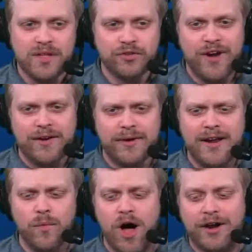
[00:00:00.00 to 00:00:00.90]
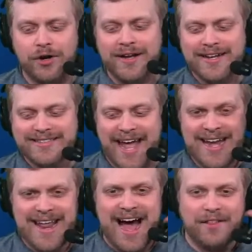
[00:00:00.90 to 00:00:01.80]
Grant Rainwater,
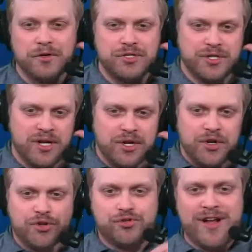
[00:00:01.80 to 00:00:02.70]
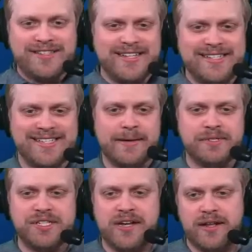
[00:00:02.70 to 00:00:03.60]
ten dollars. Trenton
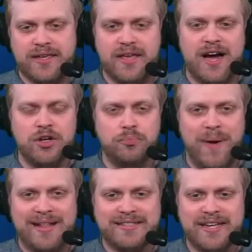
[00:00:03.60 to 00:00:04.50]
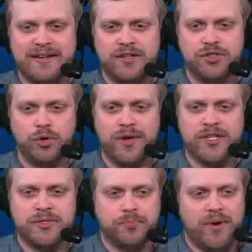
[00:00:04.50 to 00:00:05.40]
Simpson, Keanu Benton,
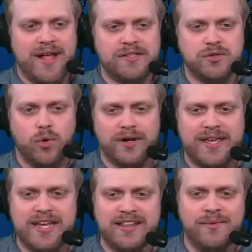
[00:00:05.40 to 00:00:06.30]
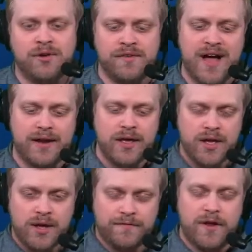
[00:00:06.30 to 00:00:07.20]
Julius Brents, or Keely Ringo. I've got,
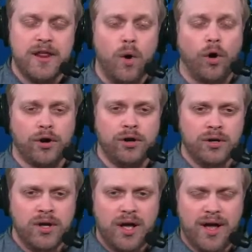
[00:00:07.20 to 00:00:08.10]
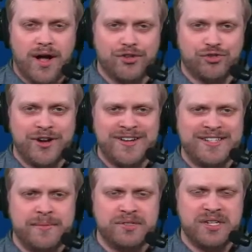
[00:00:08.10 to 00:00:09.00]
in order, uh,
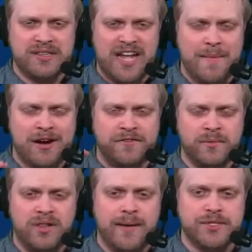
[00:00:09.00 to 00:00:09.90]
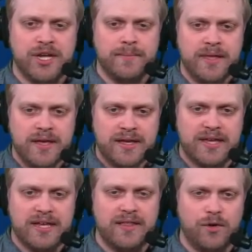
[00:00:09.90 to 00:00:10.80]
Trenton Simpson, linebacker from Clemson.
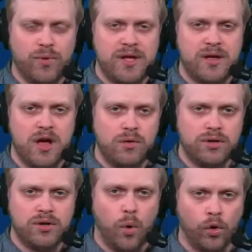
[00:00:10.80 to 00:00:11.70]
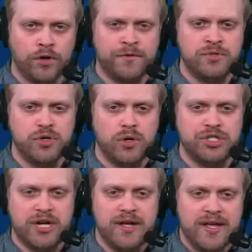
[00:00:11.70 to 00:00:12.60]
Keely Ringo, corner from
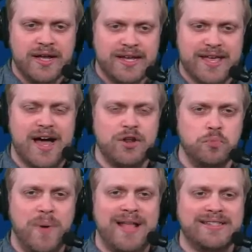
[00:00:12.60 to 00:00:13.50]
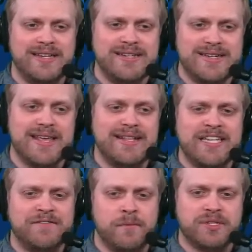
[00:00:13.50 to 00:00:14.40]
Georgia. Keanu Benton, D
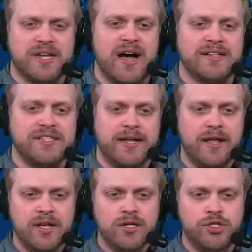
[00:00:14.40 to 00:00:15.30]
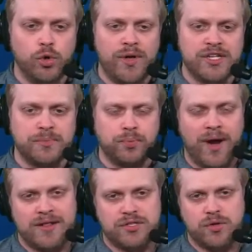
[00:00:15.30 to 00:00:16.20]
T from Wisconsin. Julius
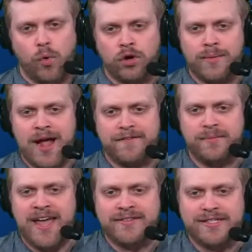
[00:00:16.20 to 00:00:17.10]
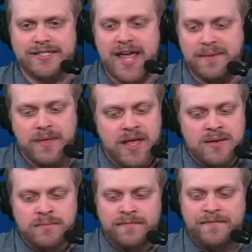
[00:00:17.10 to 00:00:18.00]
Brents, cornerback from Kansas State.
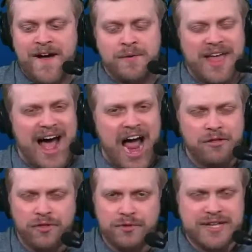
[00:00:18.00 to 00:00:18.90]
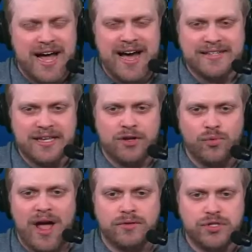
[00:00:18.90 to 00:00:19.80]
Fine with either guys in
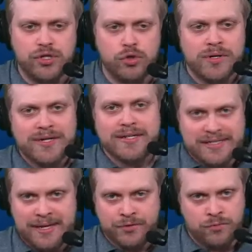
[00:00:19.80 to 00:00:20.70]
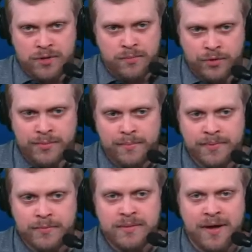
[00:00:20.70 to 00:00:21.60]
round two. Simpson would be,
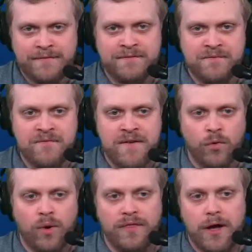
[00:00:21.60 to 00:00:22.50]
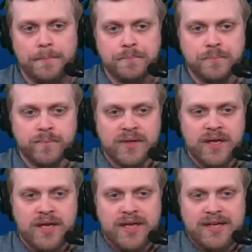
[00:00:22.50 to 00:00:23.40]
would be my favorite one, though.
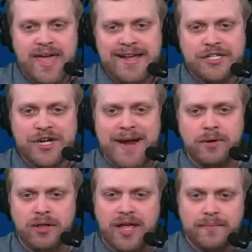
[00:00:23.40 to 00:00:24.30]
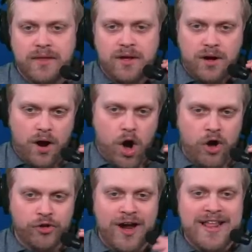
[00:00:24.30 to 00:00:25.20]
King Chamberlain.
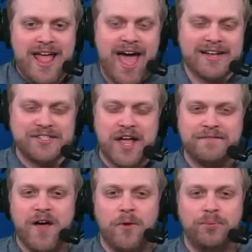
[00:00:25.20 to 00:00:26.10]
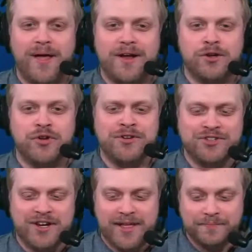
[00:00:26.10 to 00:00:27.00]
Are there any X F L players you're
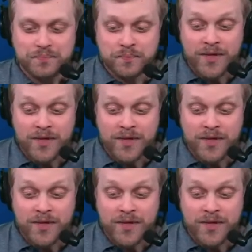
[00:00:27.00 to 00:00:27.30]
interested in?